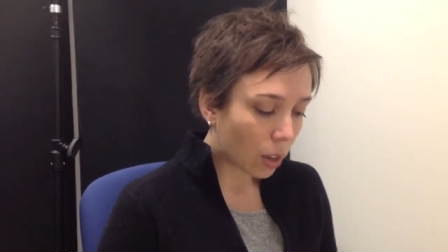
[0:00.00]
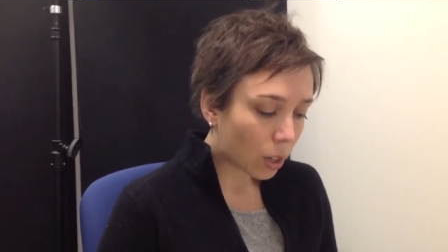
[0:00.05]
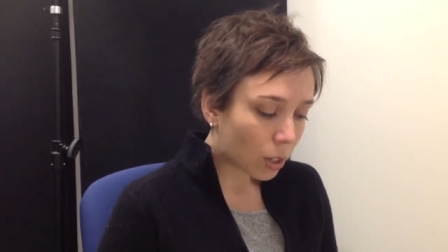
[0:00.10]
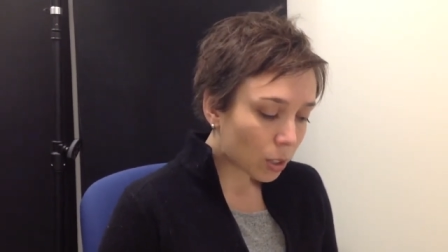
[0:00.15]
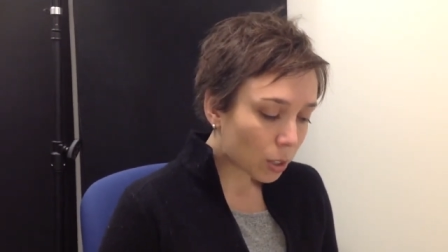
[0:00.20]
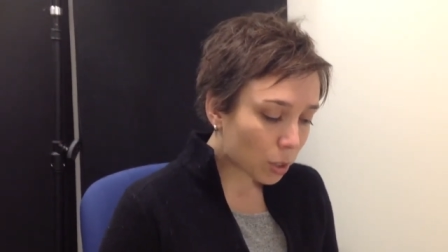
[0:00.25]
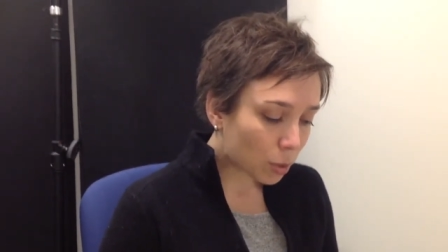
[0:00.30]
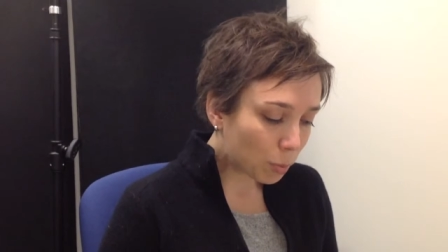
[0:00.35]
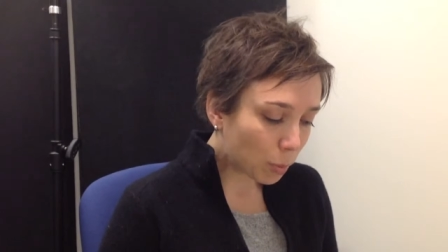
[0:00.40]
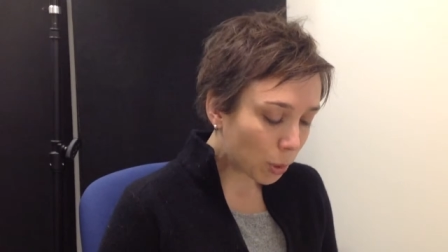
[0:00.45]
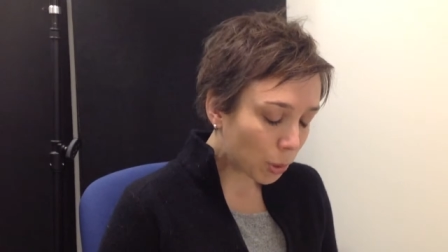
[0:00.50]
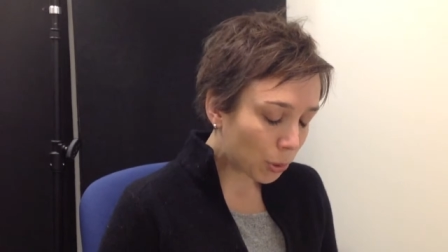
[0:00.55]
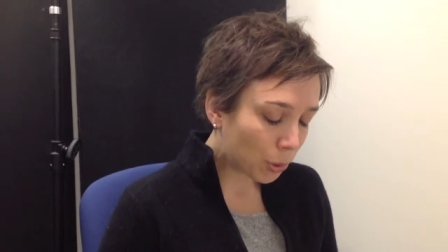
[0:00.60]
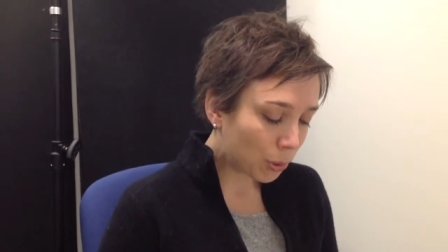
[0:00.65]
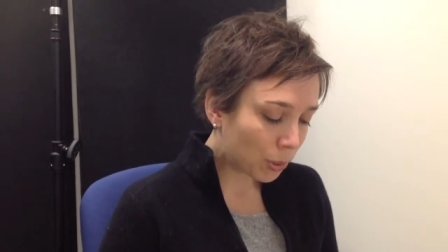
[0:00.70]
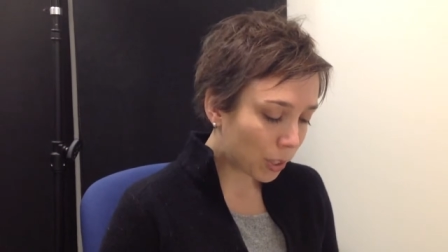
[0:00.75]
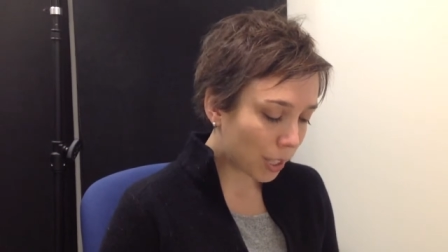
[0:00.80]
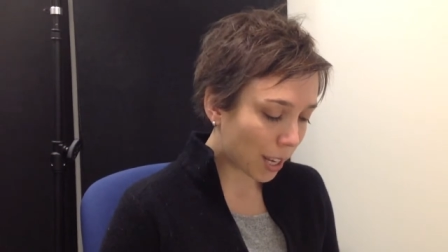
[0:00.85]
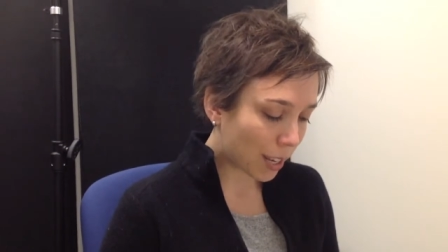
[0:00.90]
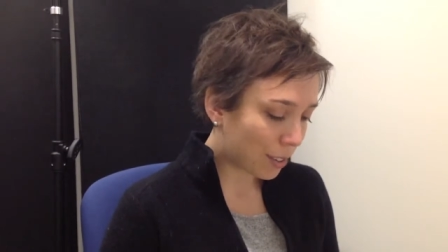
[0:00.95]

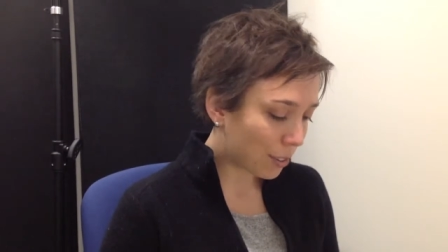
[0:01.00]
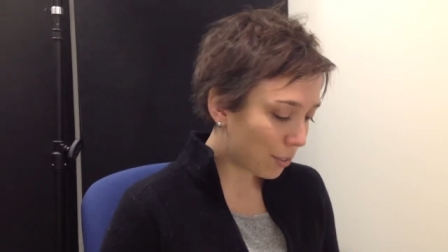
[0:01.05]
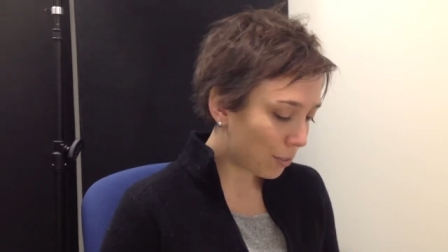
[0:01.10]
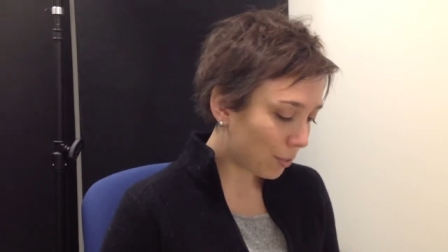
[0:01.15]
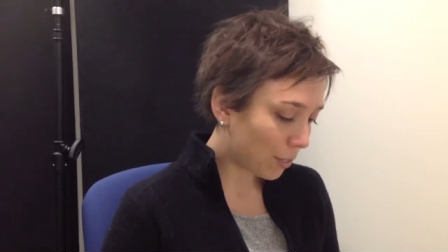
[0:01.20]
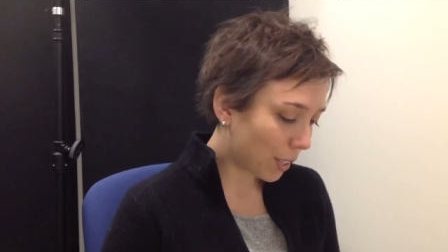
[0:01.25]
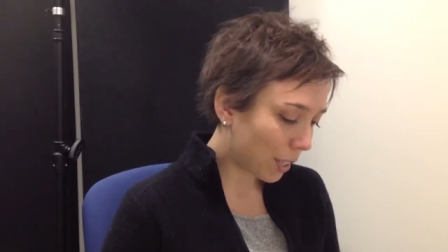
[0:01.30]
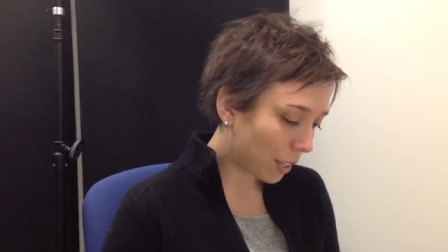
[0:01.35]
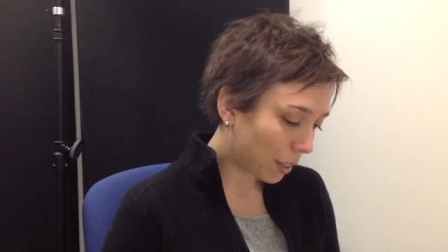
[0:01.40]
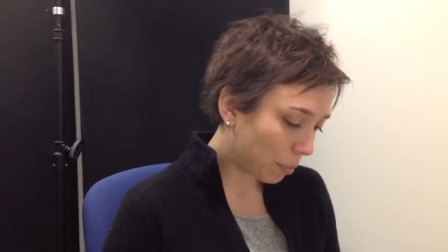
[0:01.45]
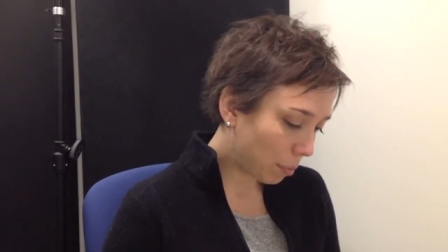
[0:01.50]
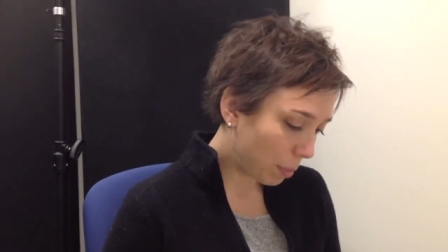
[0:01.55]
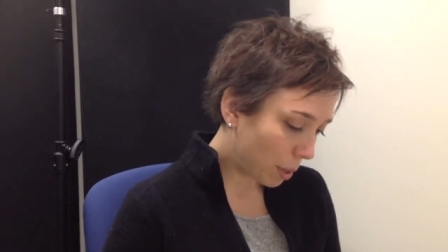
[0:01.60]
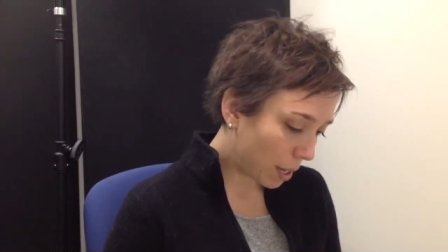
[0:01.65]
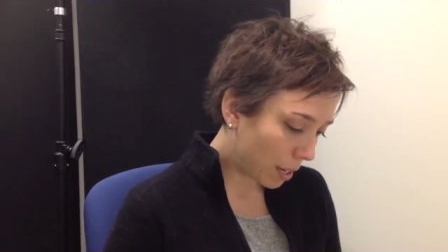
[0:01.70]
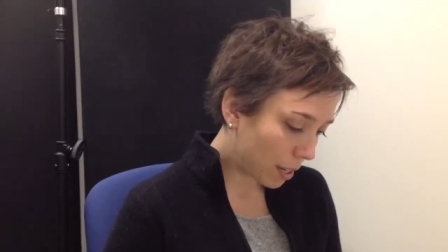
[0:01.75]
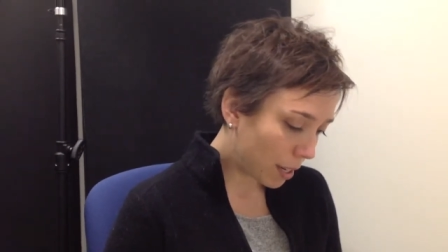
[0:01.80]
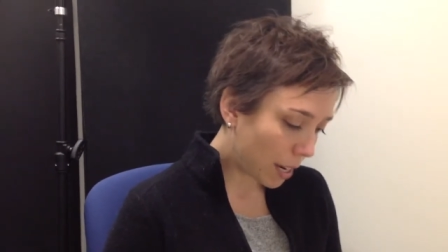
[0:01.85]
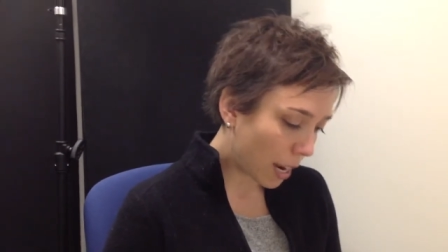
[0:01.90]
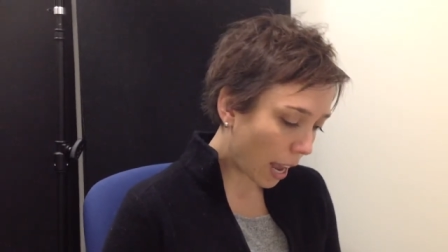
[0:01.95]
Smooth and fling
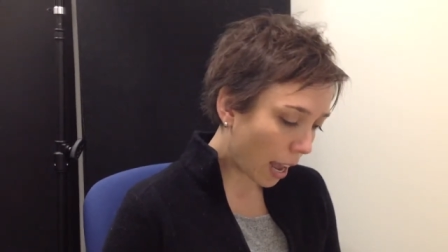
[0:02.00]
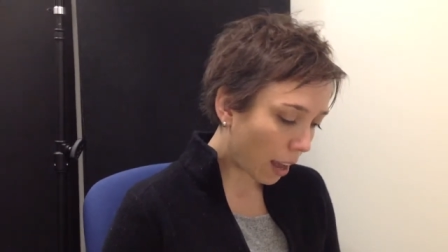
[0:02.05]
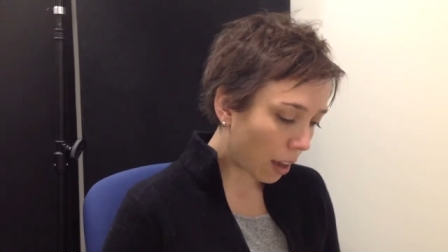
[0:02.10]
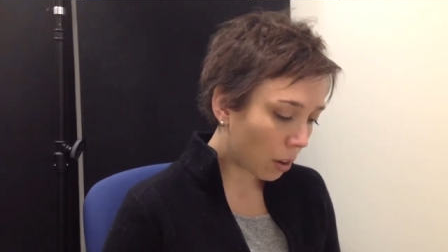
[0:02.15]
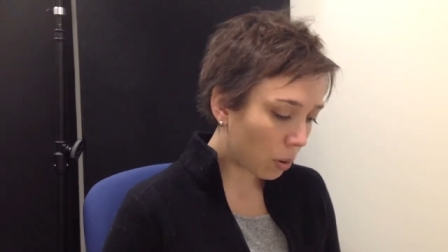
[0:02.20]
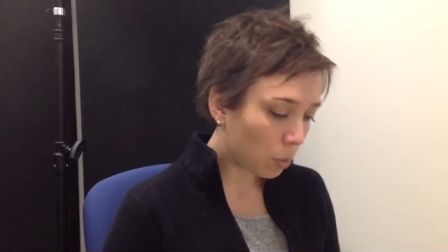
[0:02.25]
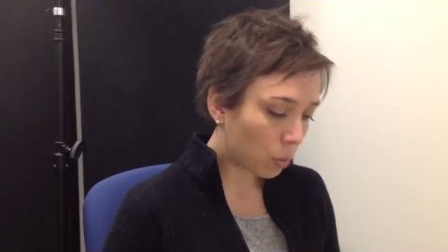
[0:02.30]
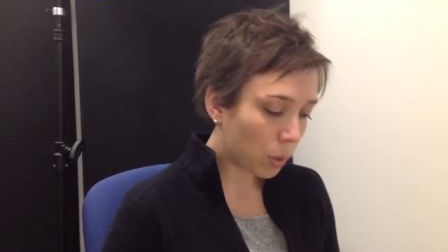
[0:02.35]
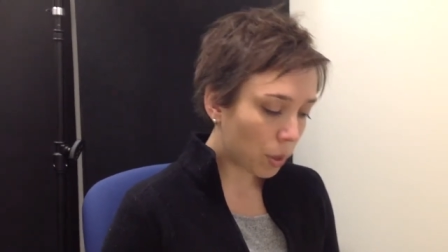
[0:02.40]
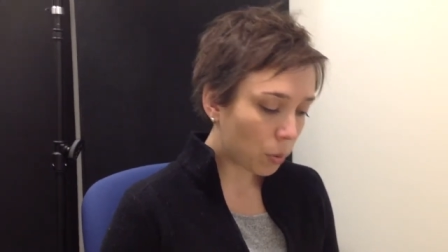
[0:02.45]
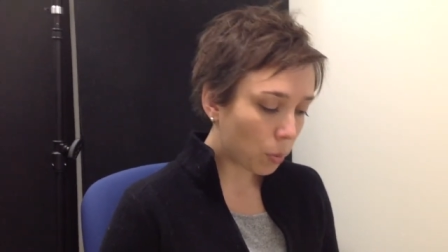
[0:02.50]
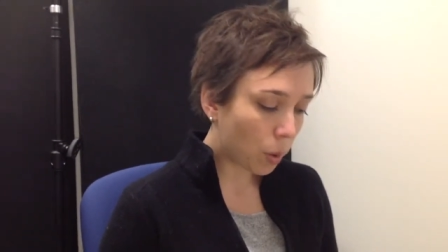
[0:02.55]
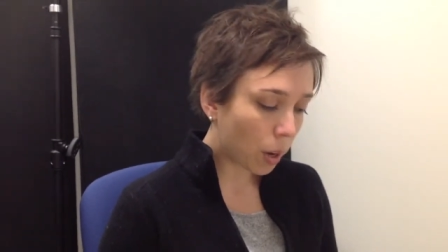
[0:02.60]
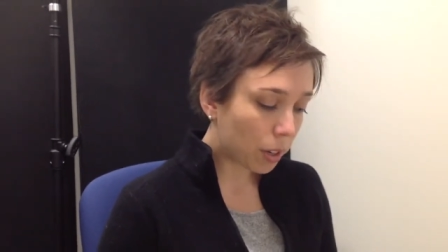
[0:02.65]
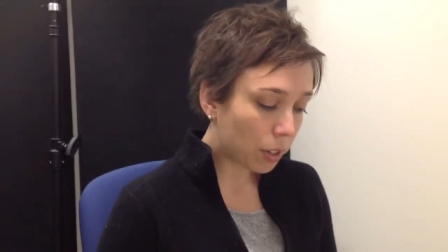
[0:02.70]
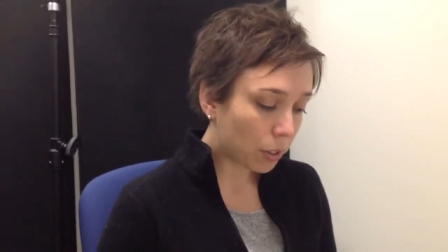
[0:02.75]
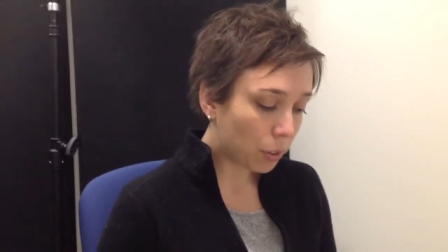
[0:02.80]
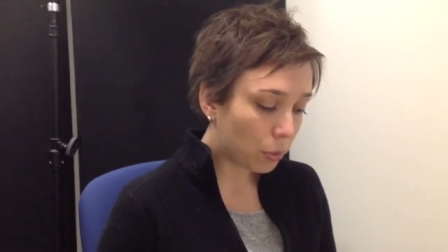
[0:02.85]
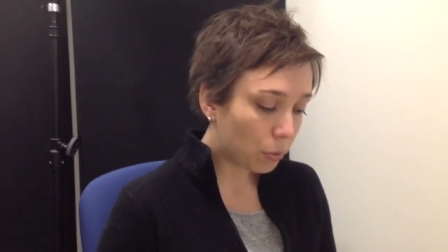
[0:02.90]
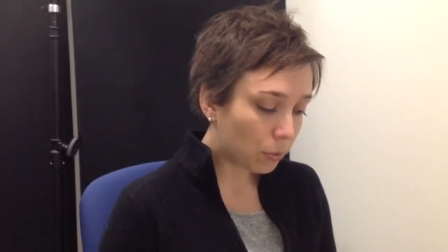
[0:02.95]
me now with
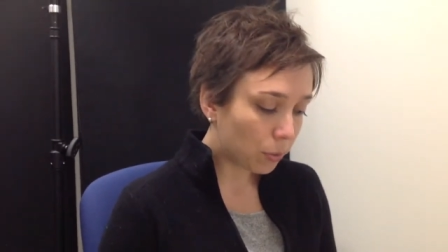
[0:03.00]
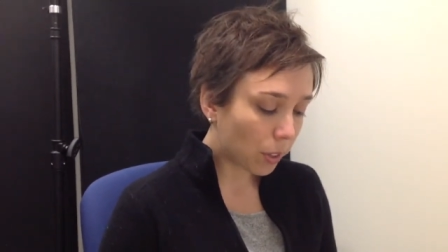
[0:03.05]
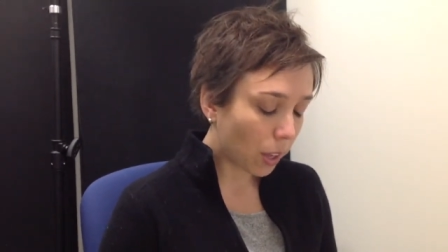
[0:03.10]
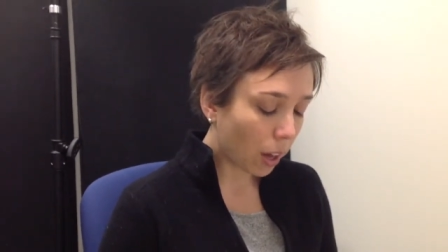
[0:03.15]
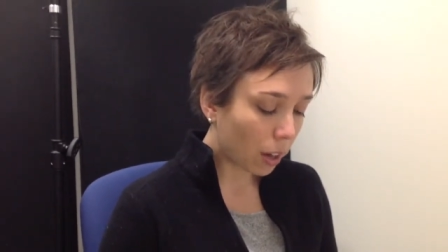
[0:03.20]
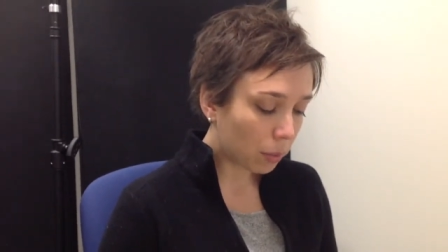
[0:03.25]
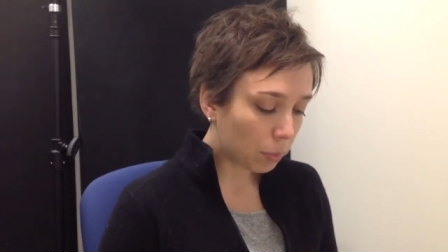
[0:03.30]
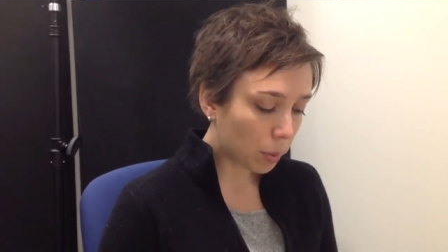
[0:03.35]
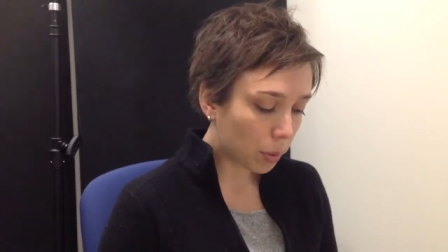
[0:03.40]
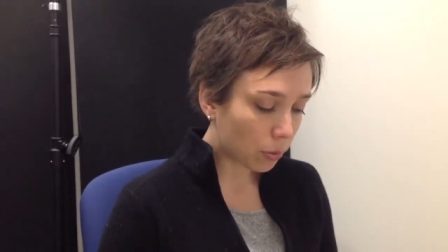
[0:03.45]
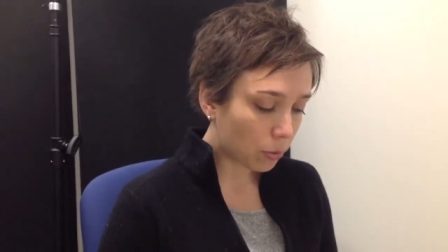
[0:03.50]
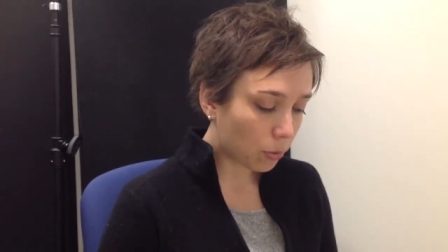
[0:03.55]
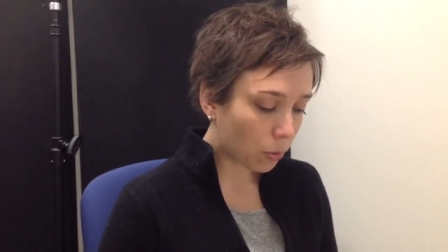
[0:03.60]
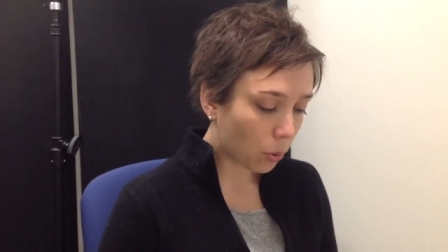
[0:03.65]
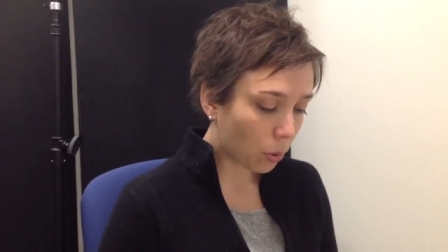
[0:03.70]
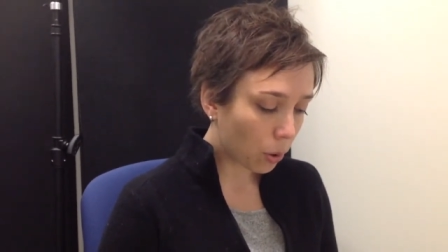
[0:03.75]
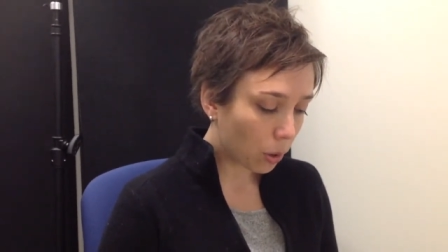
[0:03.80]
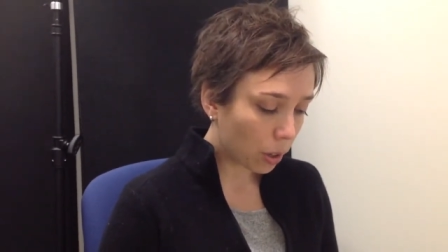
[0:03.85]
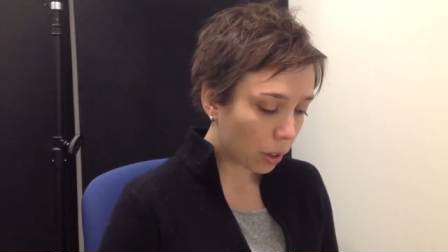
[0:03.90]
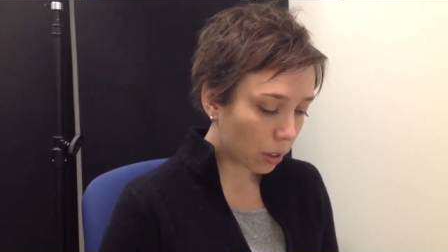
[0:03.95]
what you flung
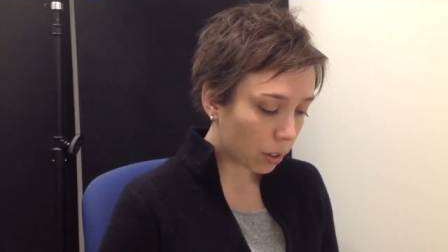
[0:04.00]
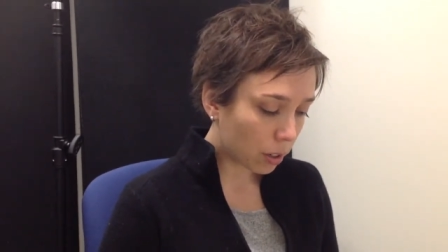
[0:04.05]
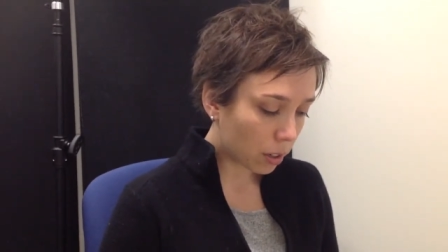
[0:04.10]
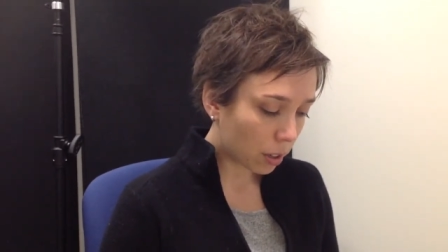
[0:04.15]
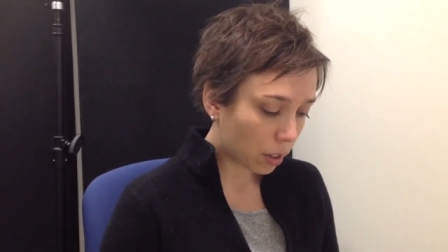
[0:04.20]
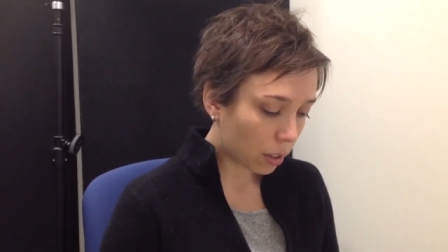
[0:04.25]
before.